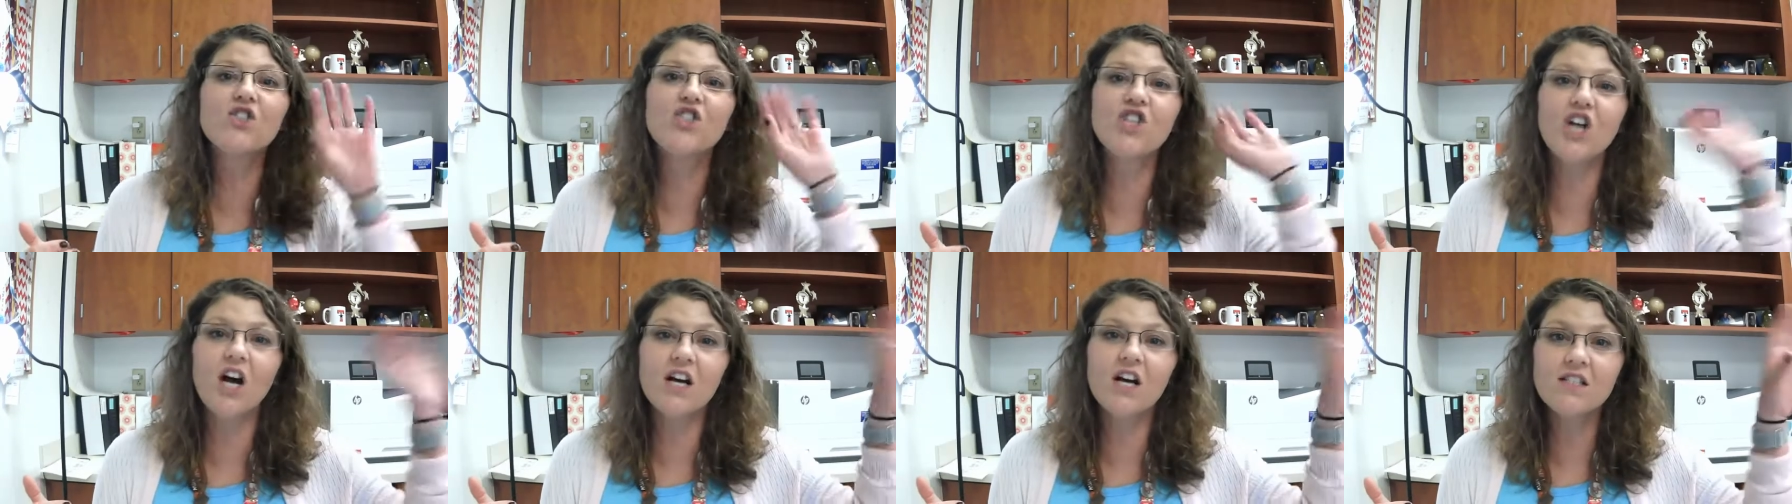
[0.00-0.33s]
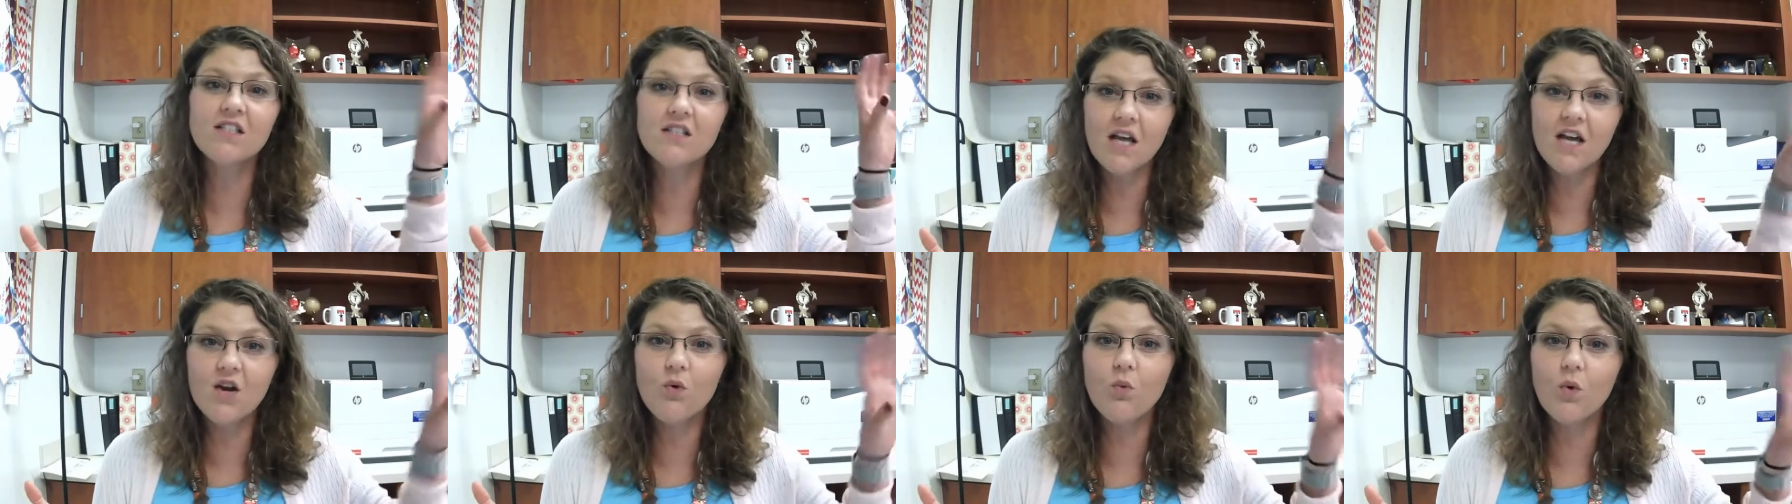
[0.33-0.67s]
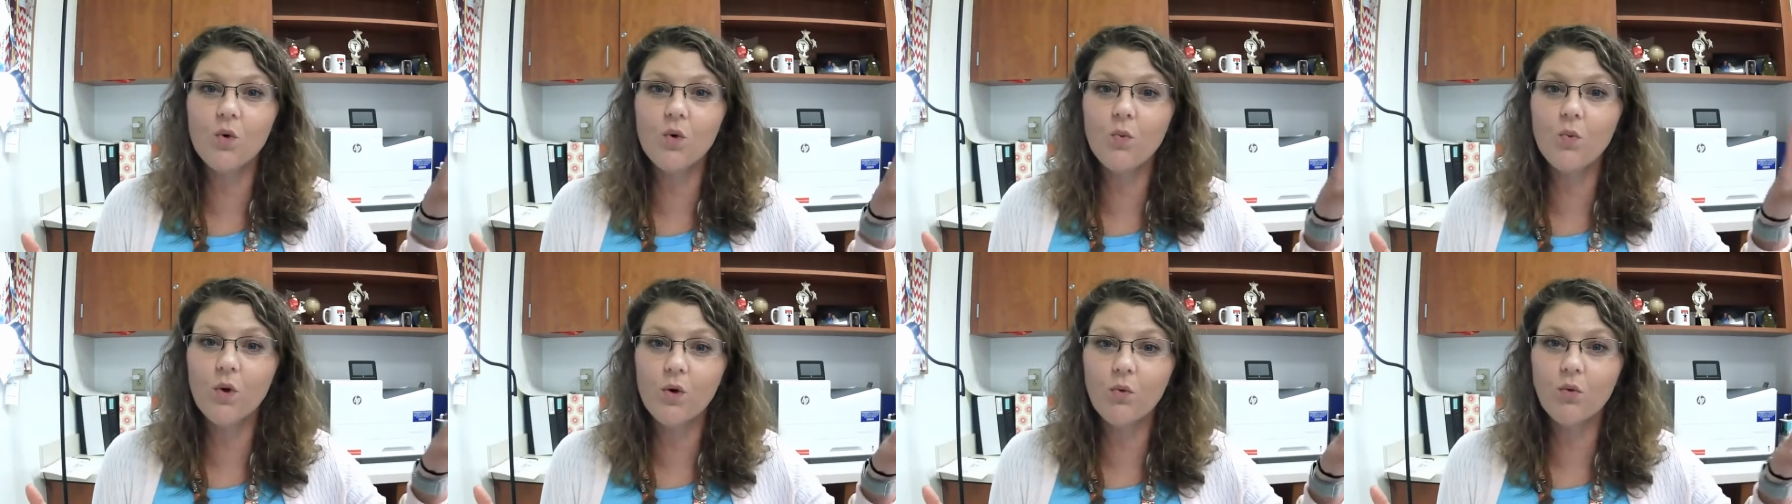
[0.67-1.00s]
Just like
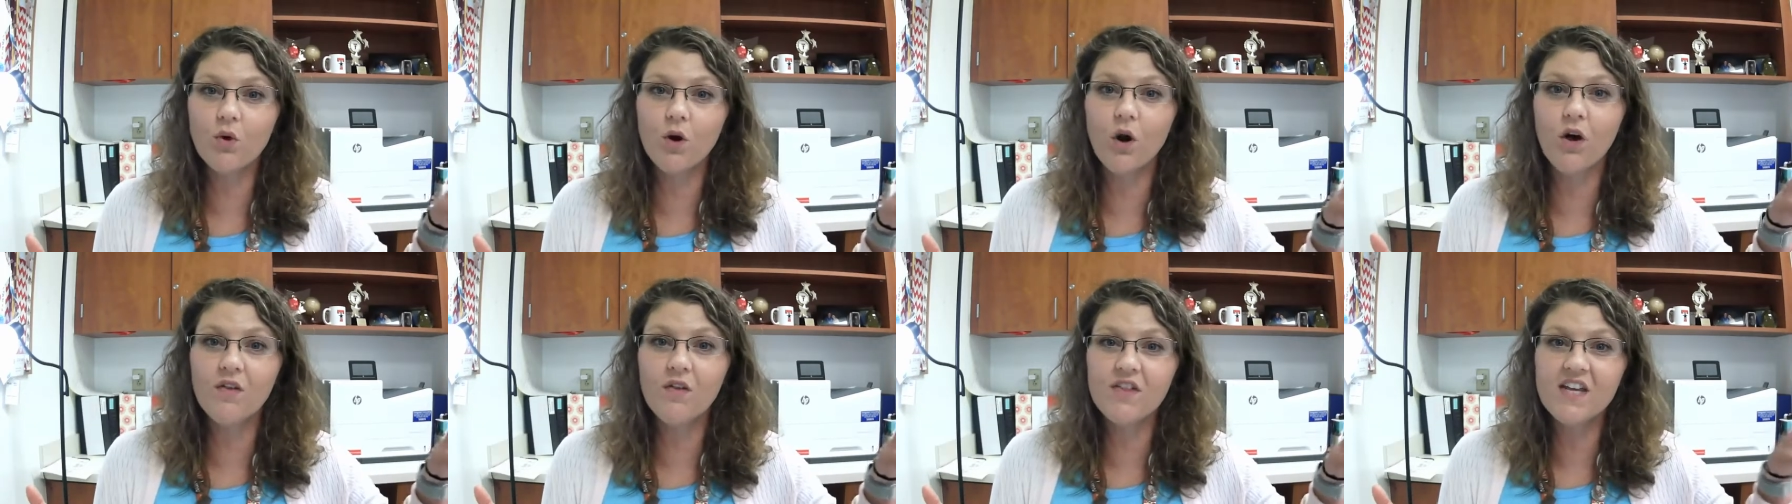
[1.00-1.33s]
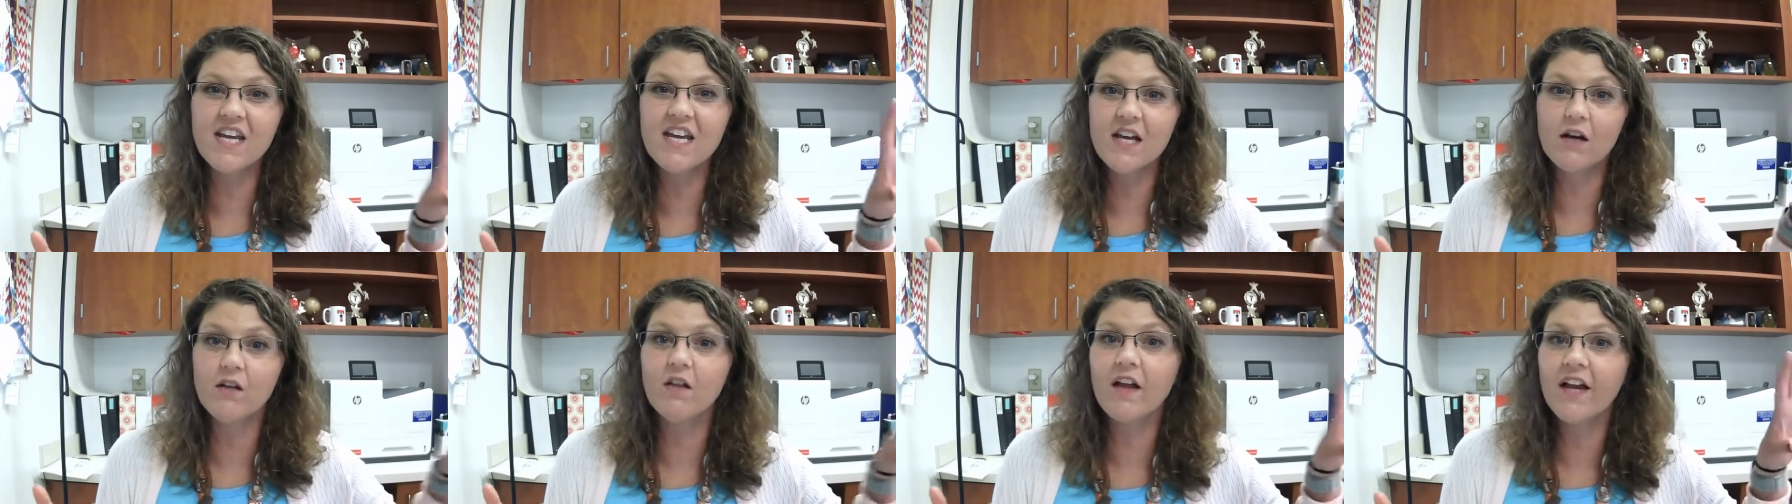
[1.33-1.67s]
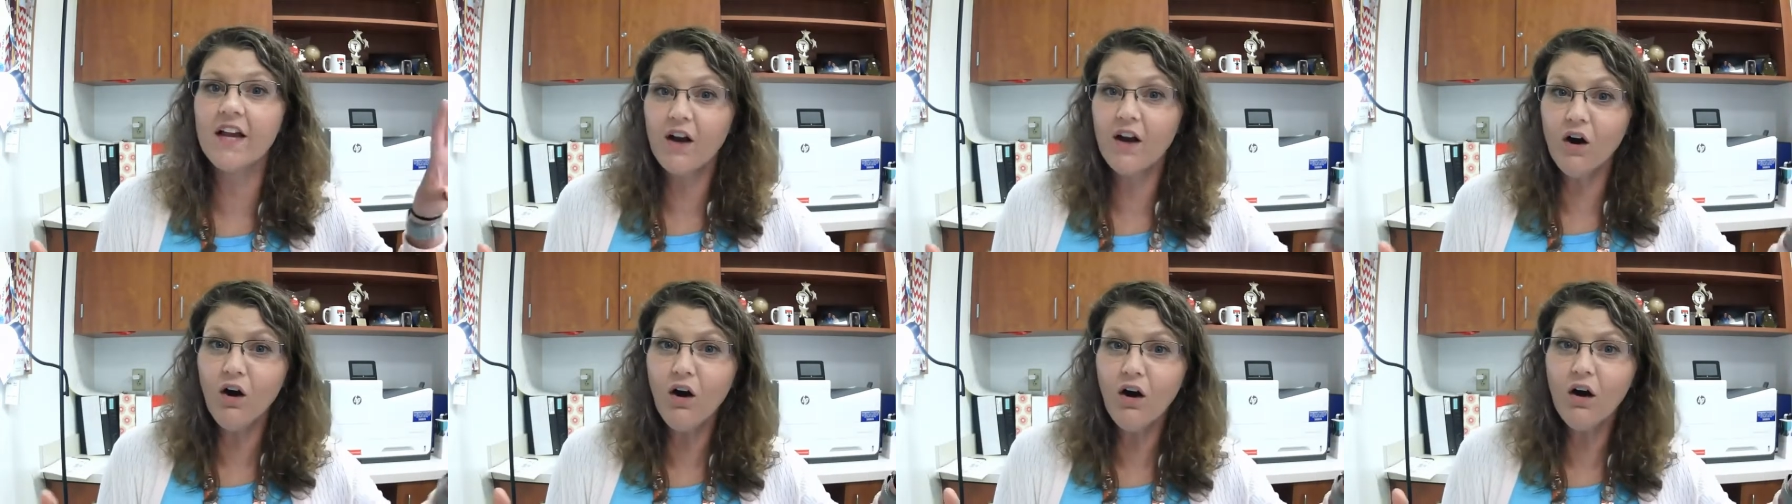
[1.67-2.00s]
when we were on the
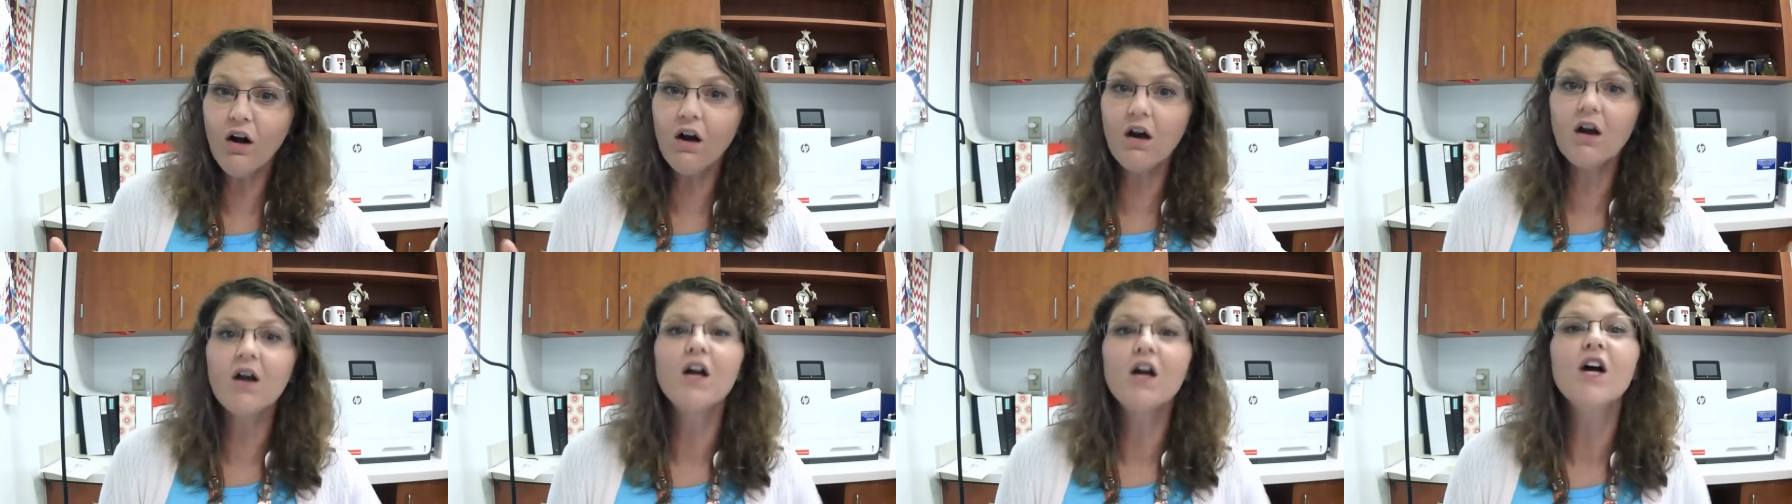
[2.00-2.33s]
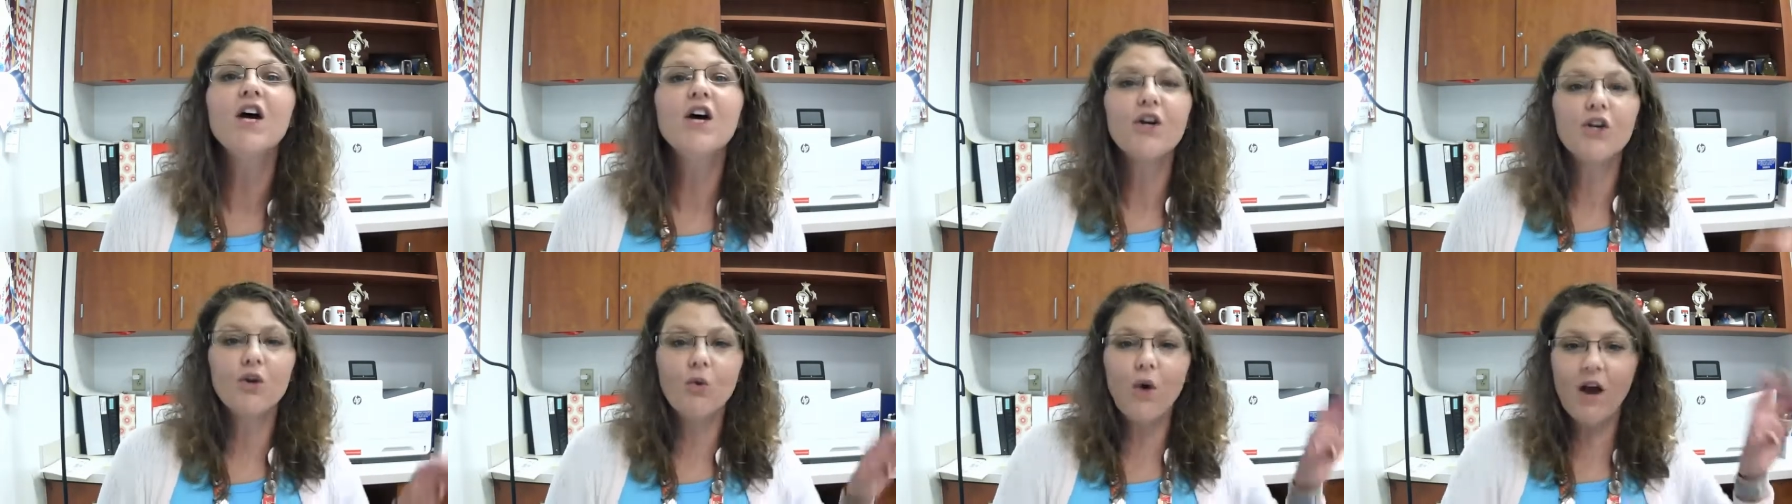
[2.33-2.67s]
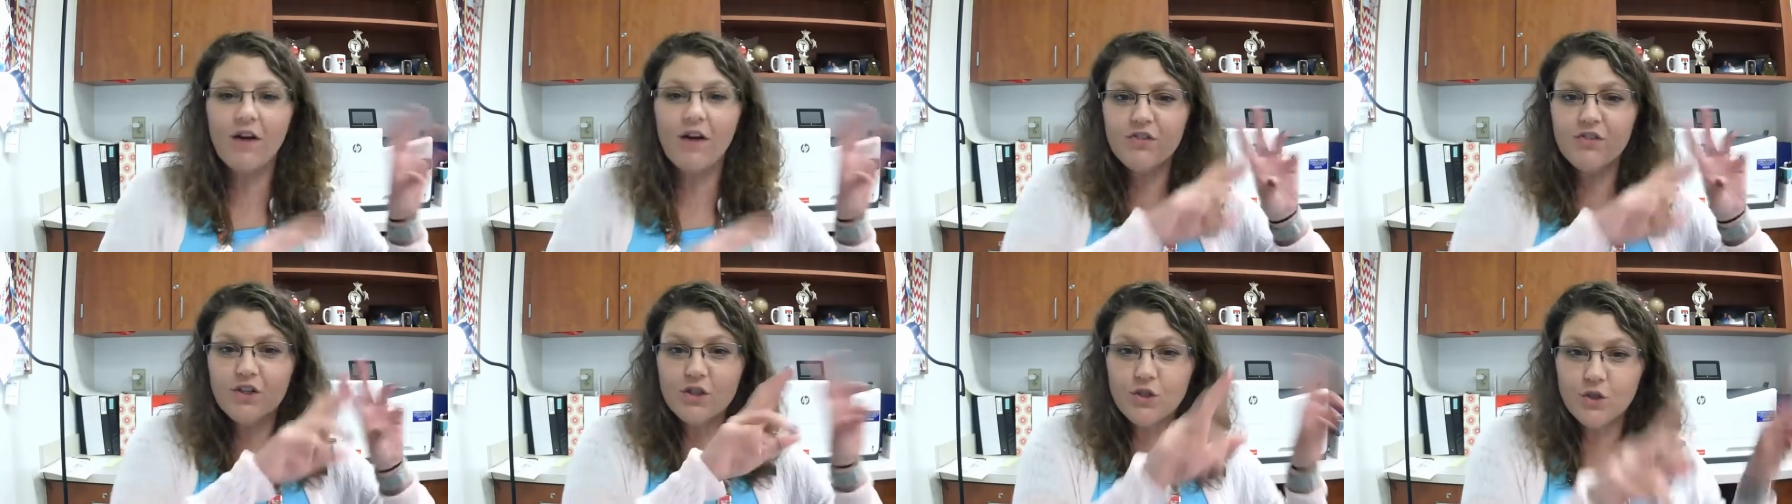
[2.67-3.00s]
ELAR, you
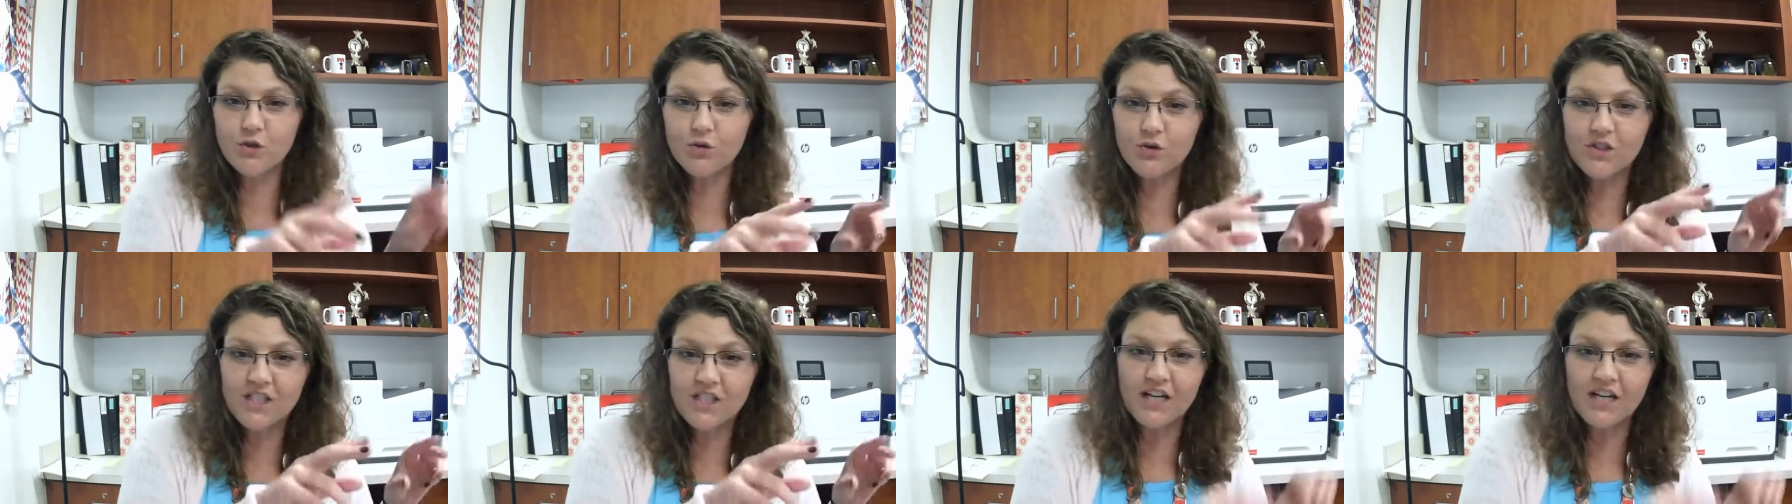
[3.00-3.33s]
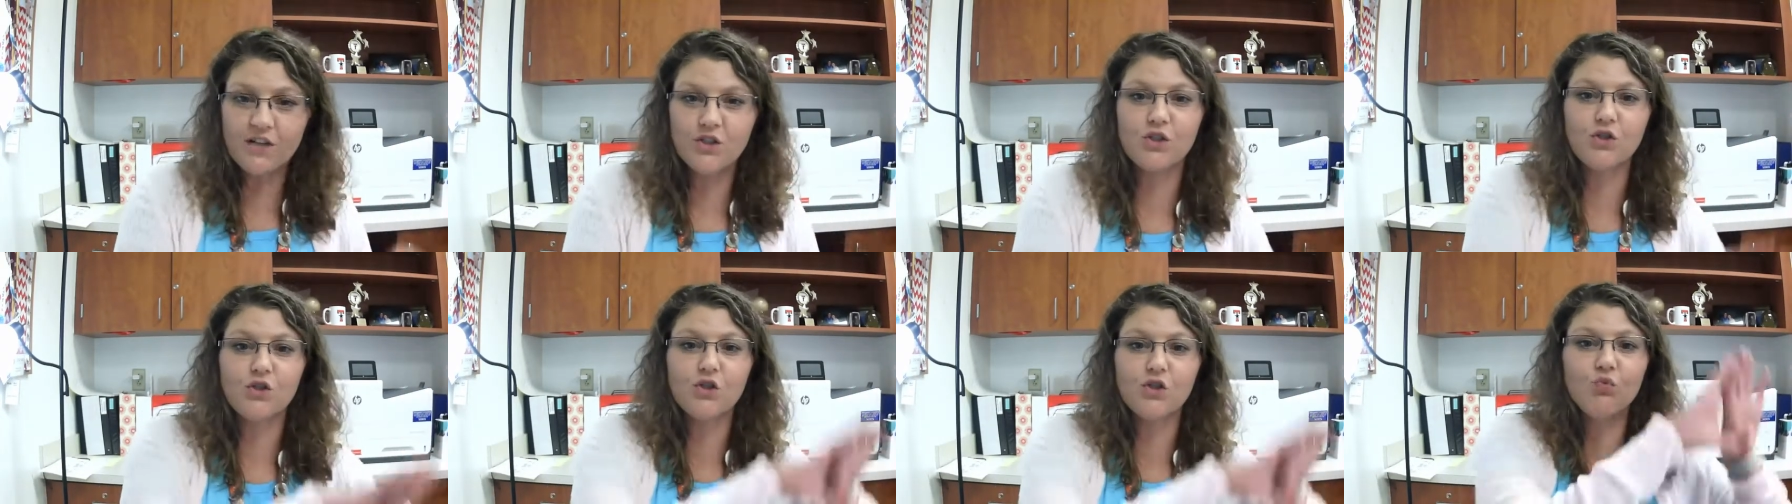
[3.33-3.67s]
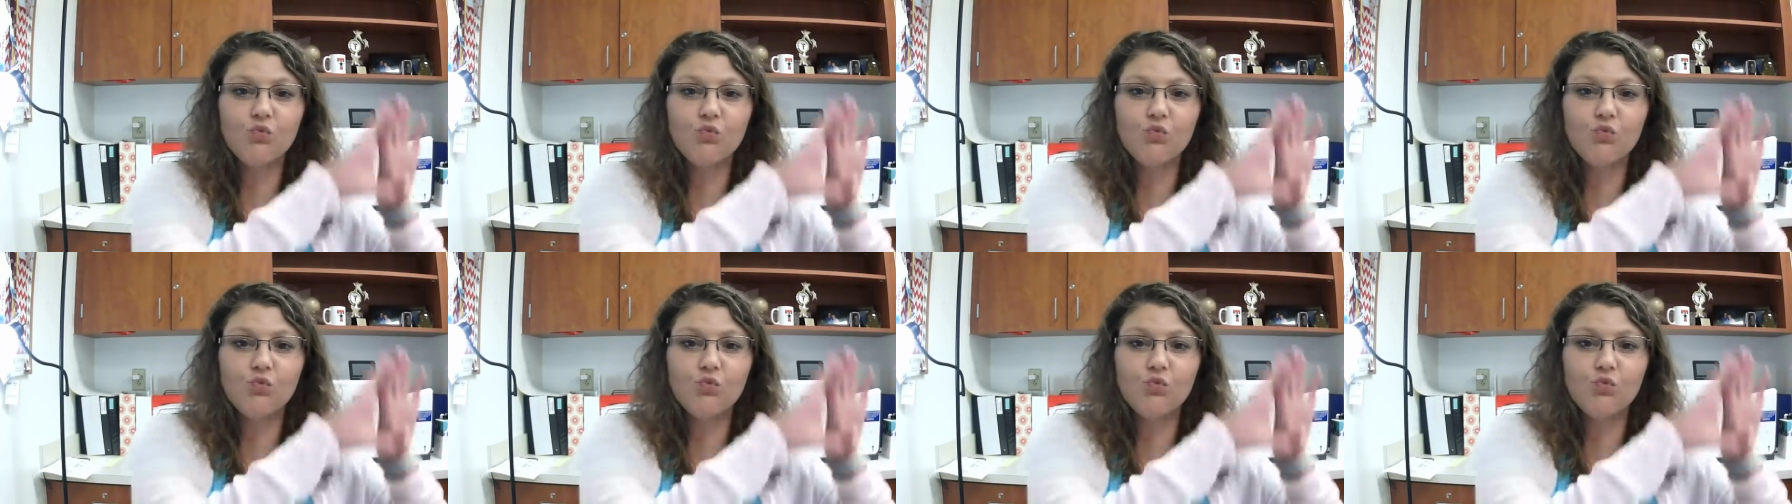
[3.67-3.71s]
have the 2 sections.